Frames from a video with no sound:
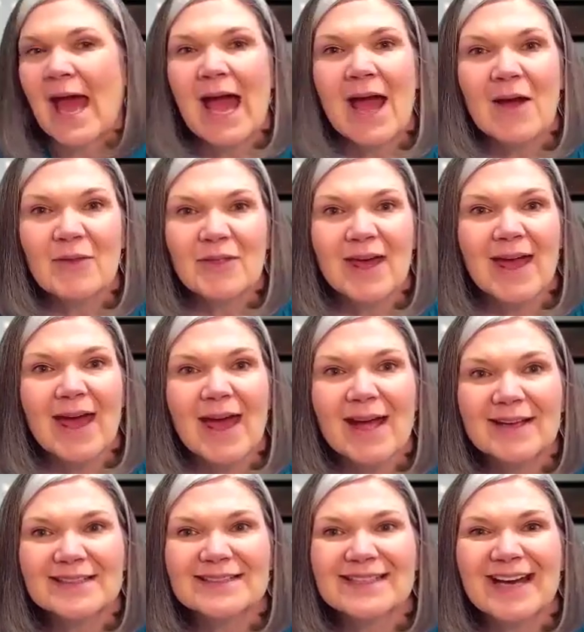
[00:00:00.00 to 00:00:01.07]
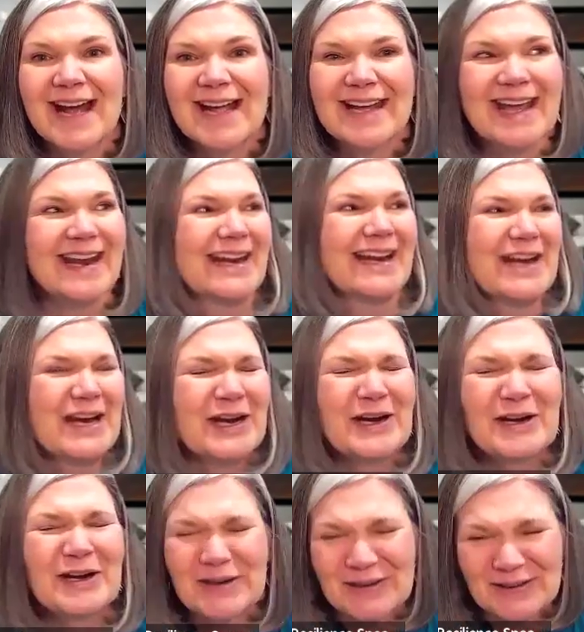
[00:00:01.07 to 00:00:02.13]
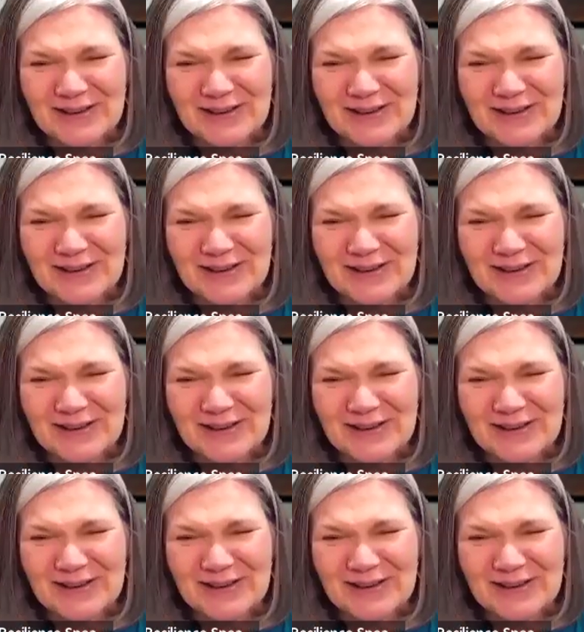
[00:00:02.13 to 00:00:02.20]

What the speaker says: how the heck did I get here?